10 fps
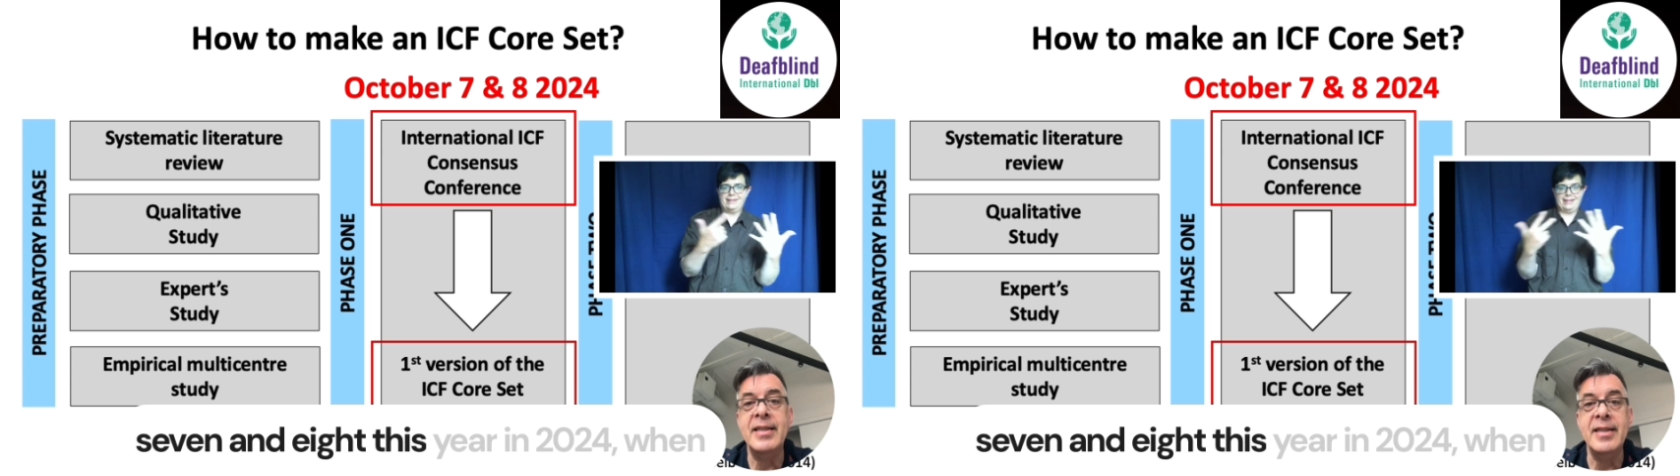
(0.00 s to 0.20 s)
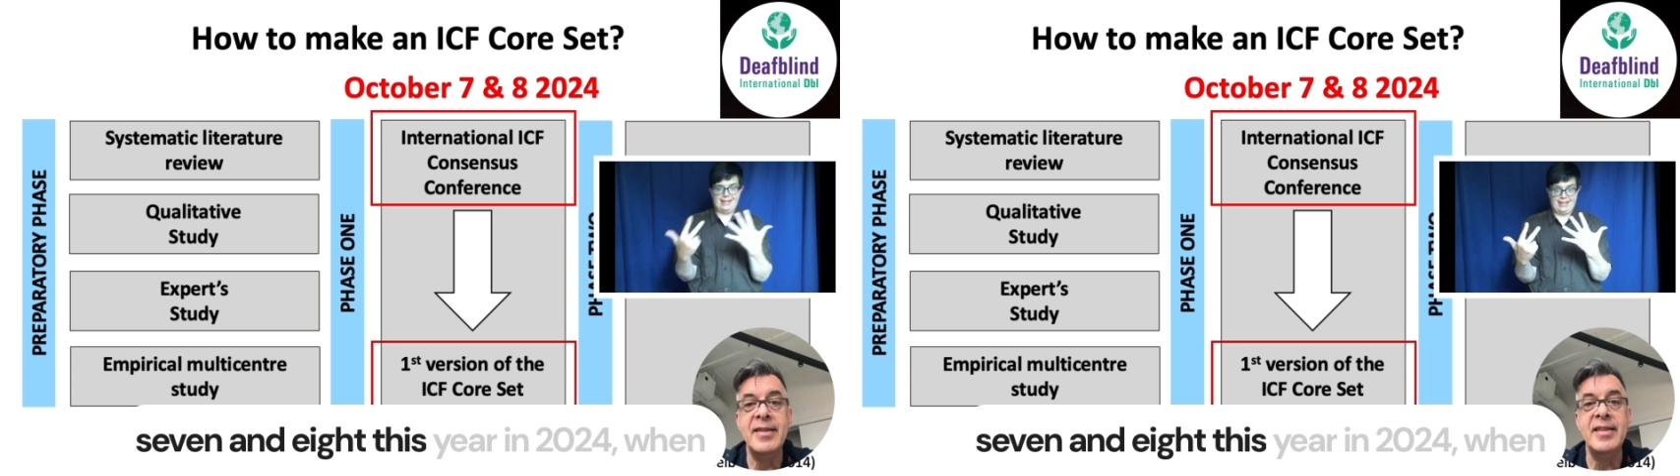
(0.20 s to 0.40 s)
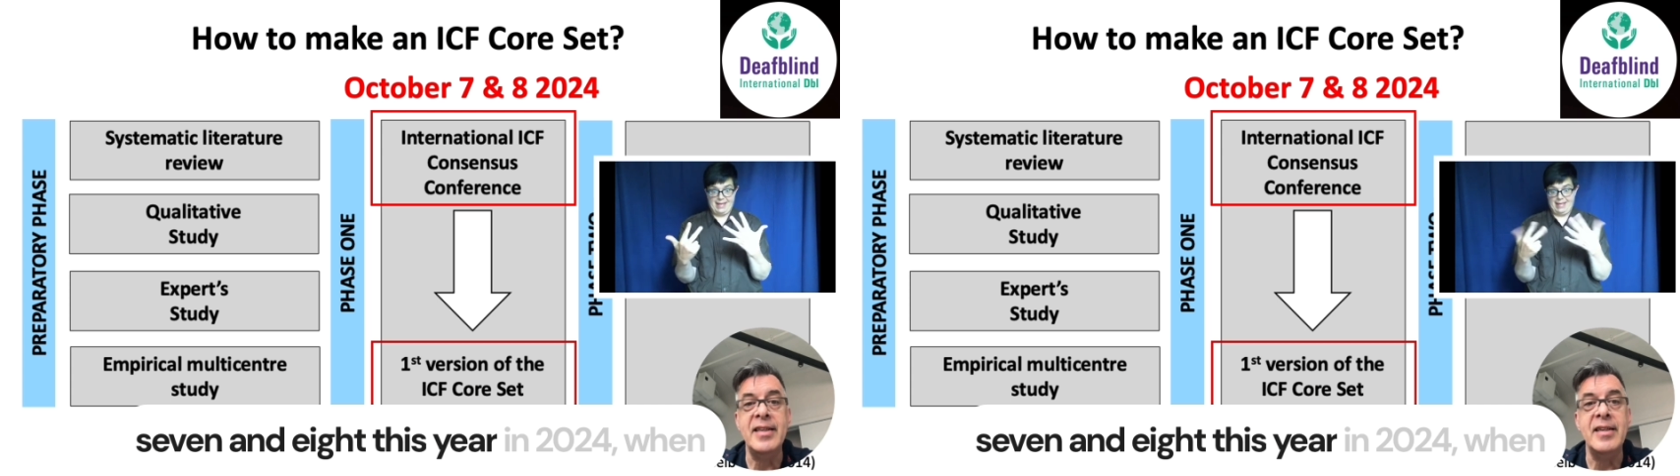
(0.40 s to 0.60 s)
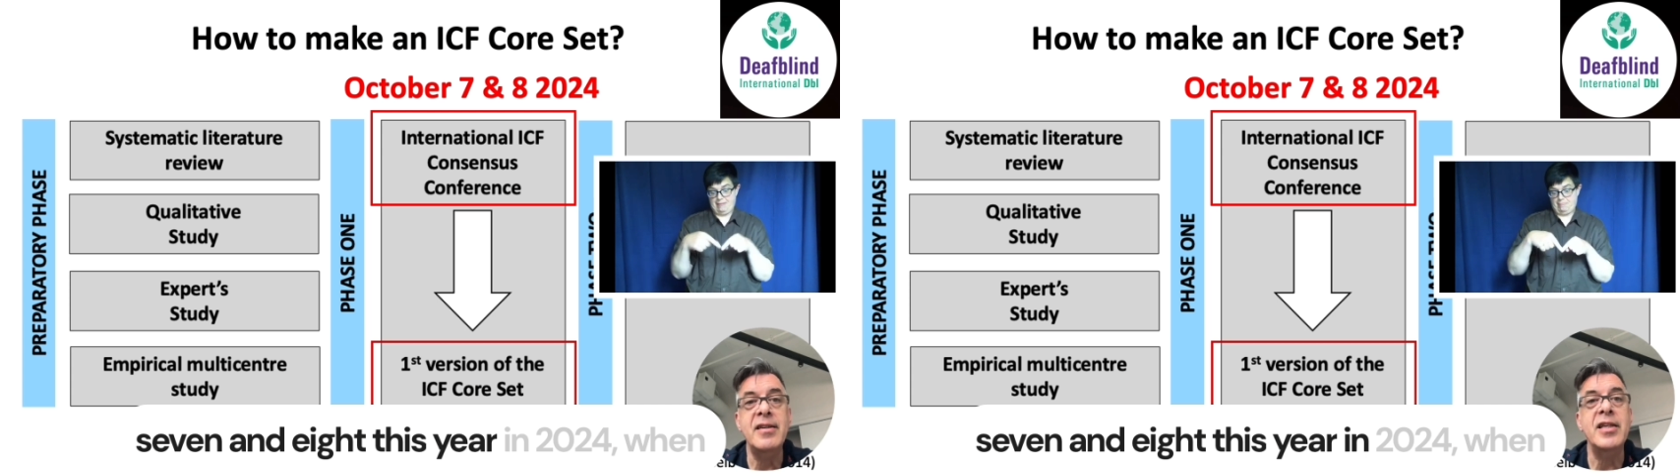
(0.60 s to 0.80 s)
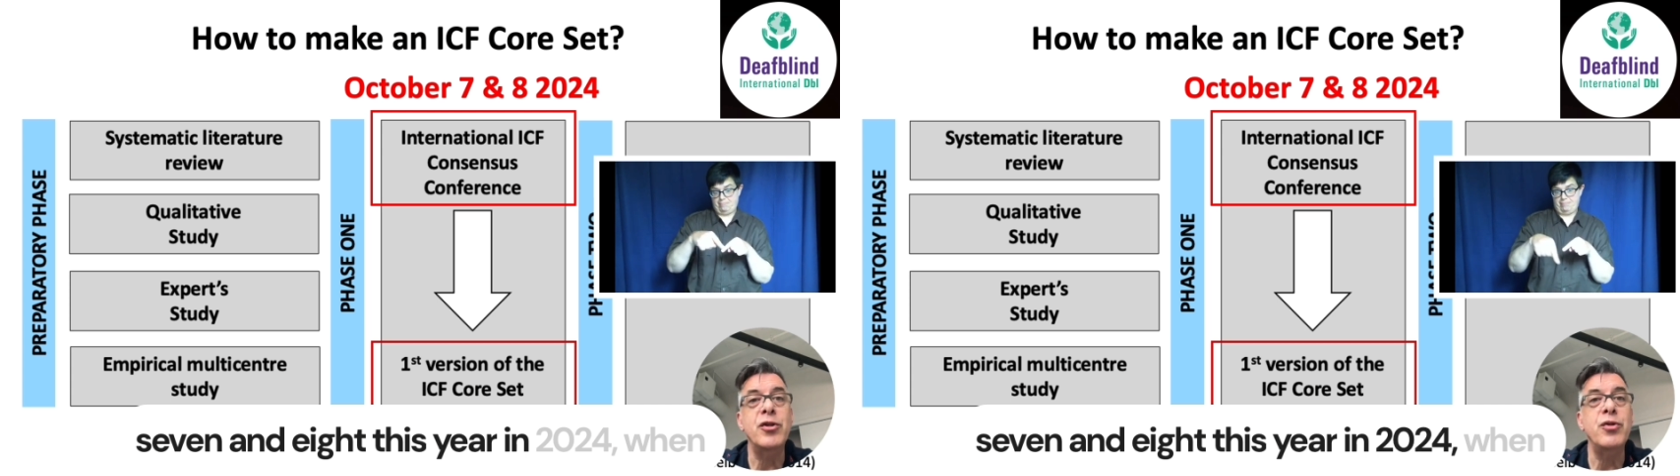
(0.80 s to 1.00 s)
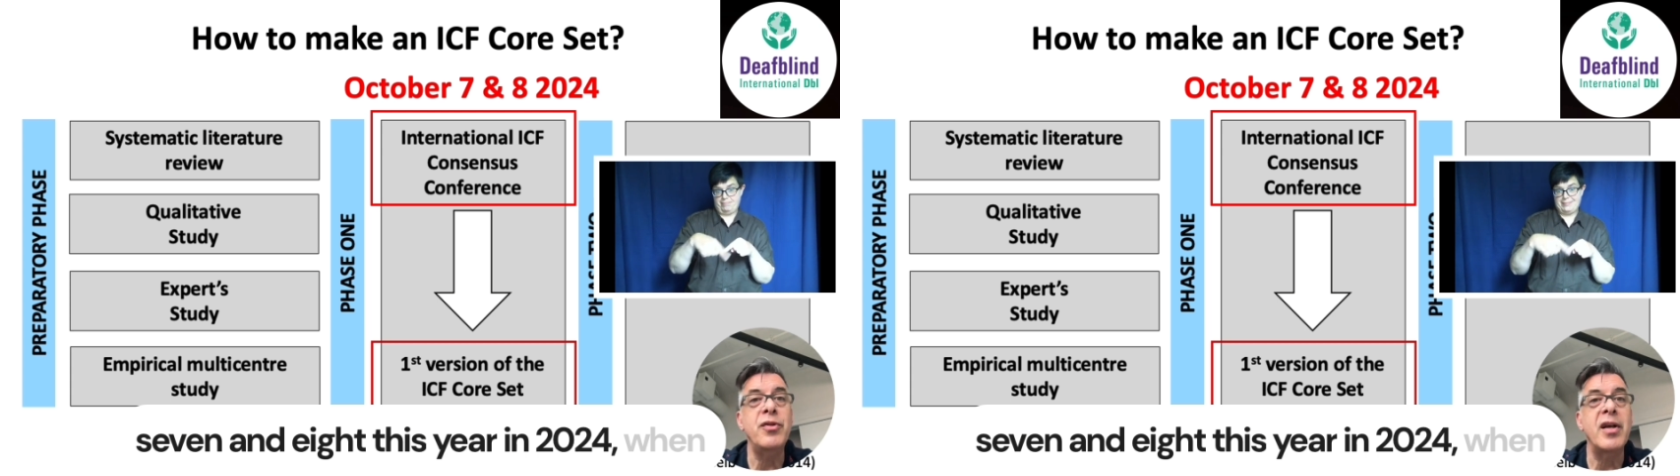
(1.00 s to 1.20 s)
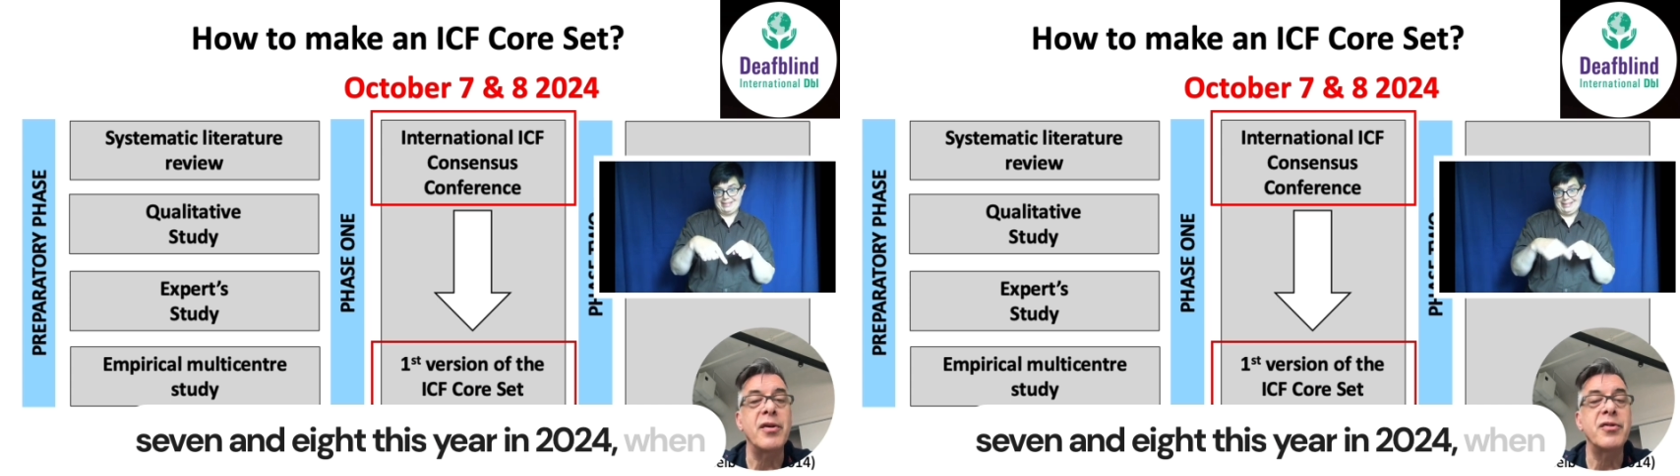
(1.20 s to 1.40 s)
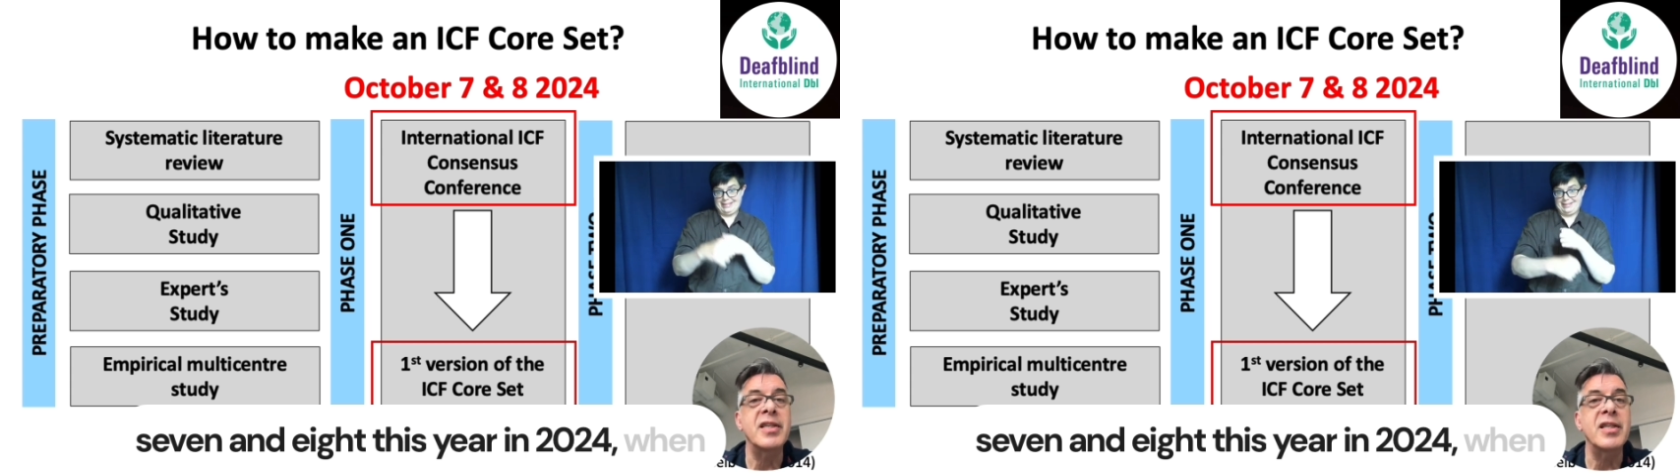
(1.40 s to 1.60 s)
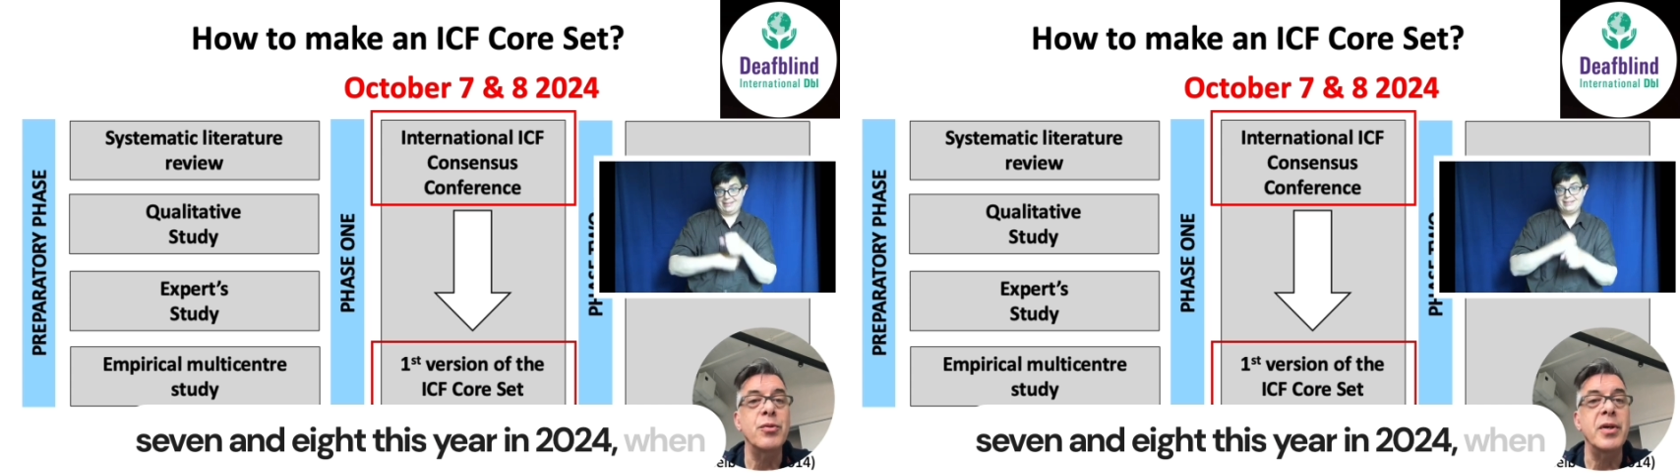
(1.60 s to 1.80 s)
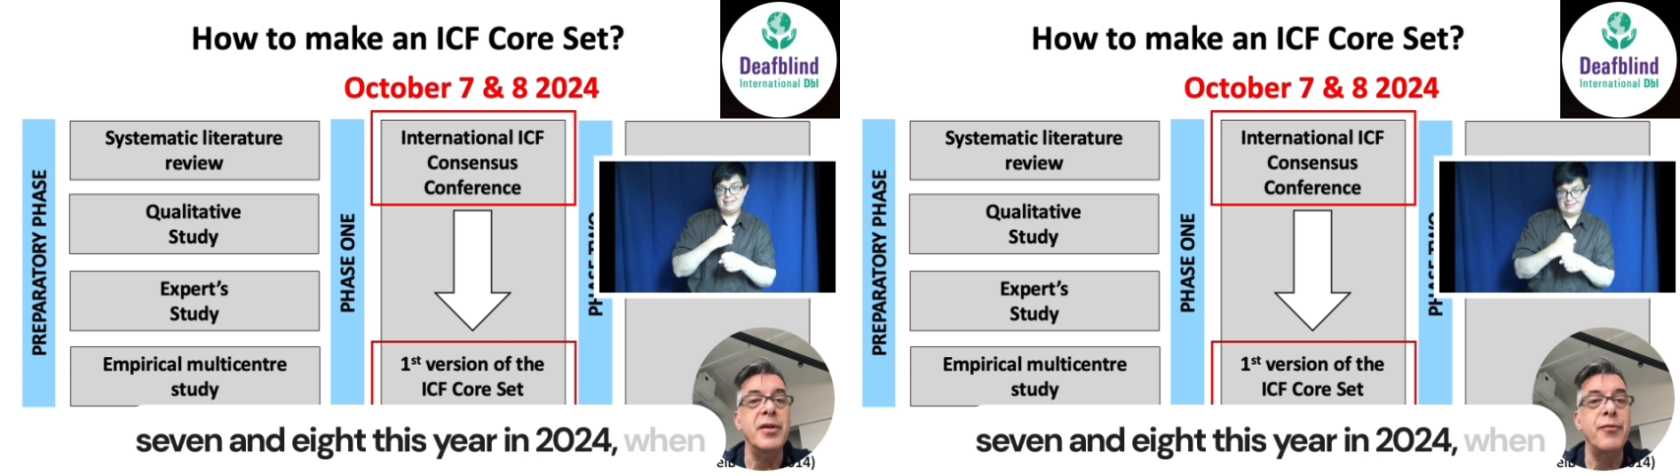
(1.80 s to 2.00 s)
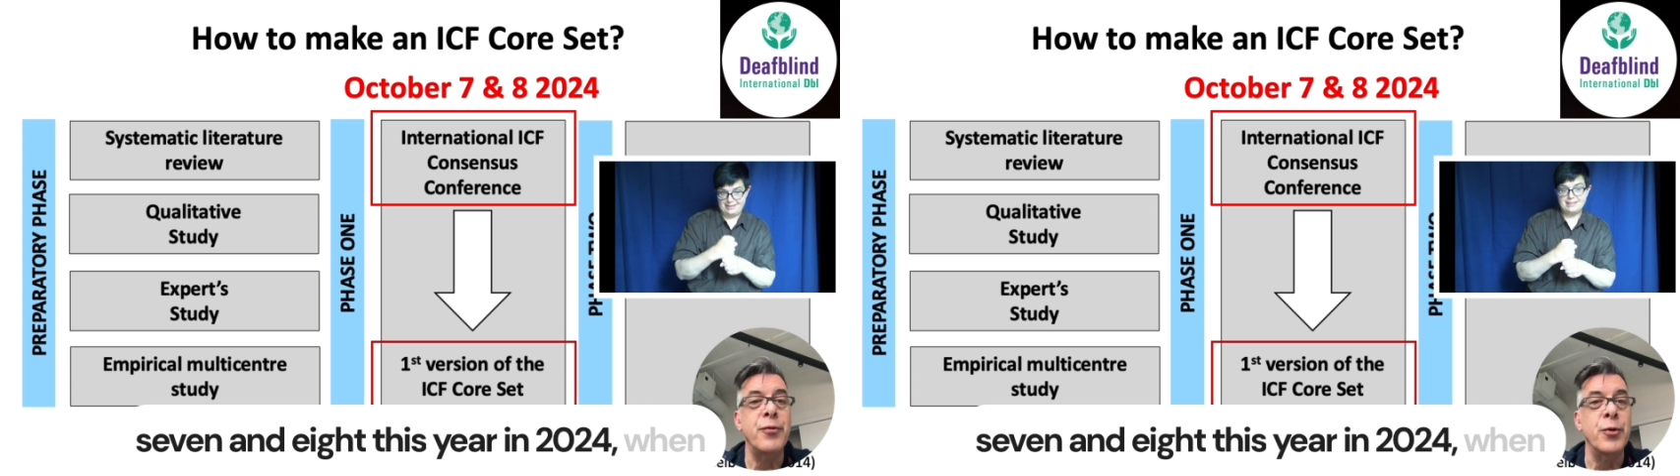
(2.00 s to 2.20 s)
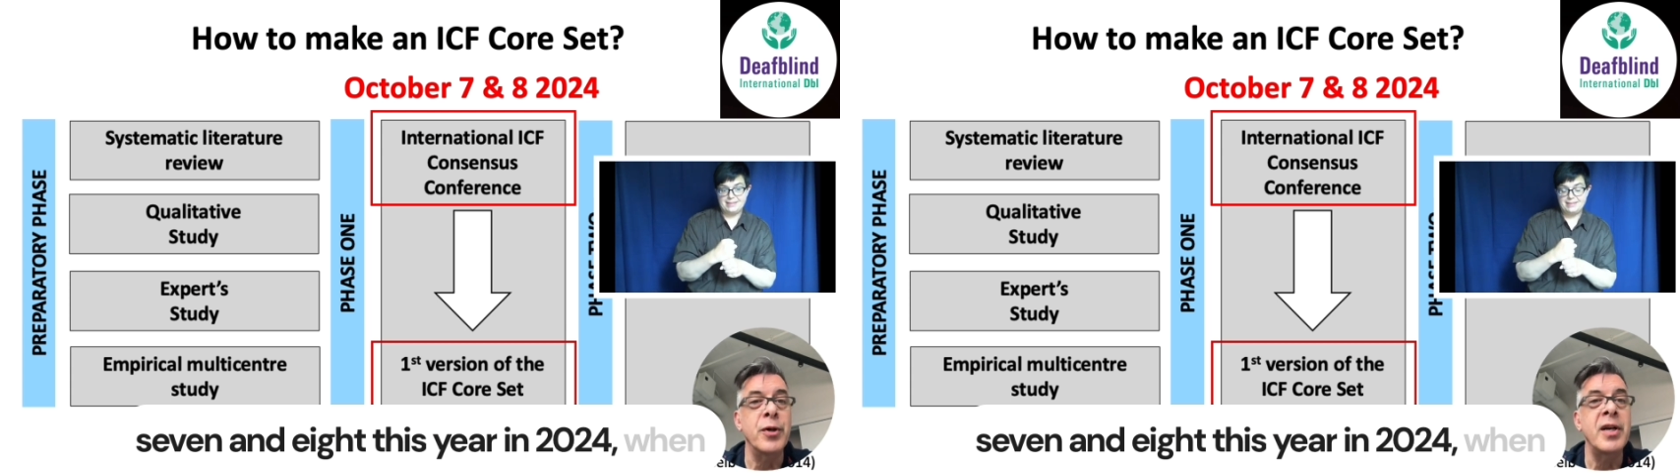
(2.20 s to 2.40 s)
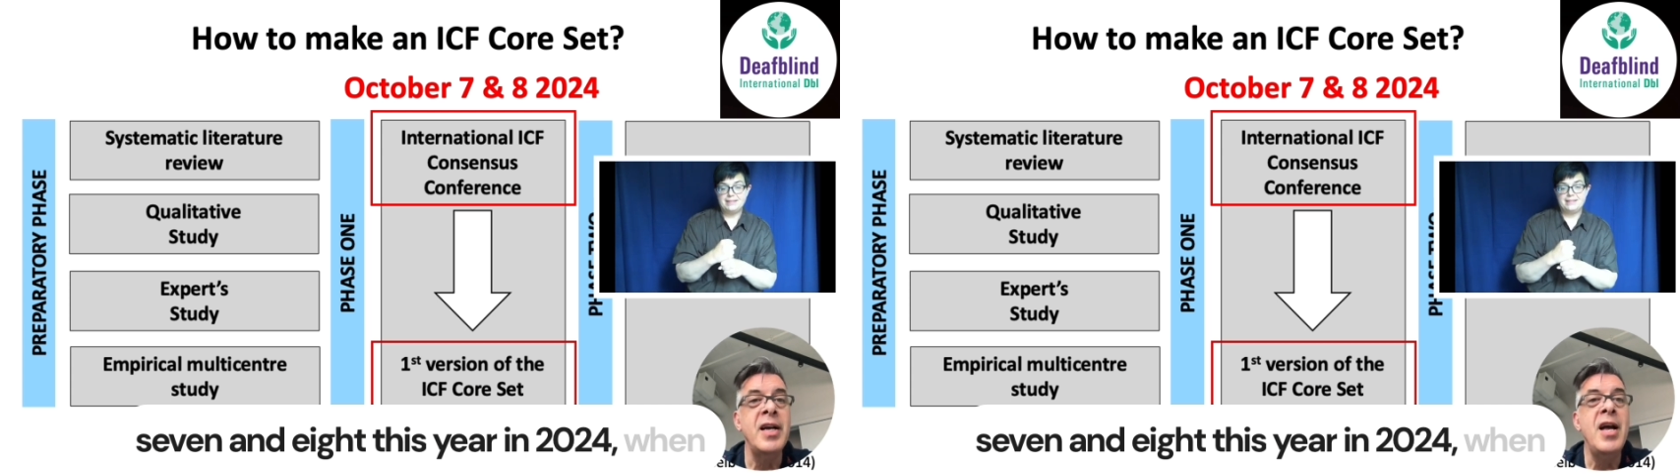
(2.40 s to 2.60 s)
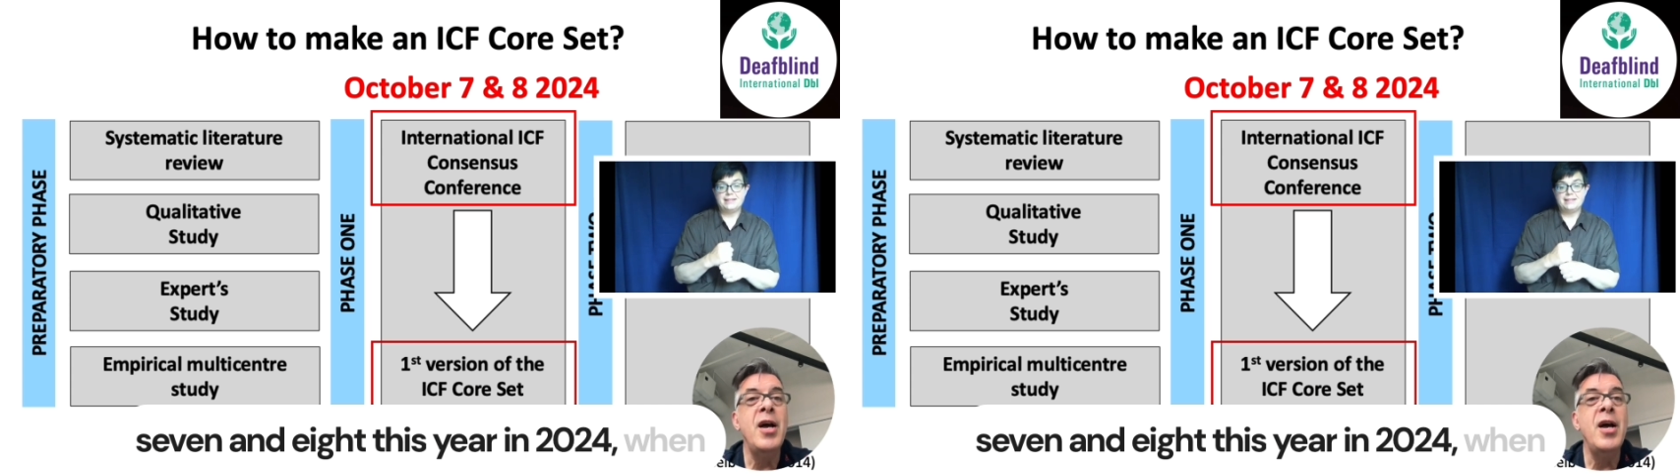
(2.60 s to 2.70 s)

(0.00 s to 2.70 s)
this year in 2024,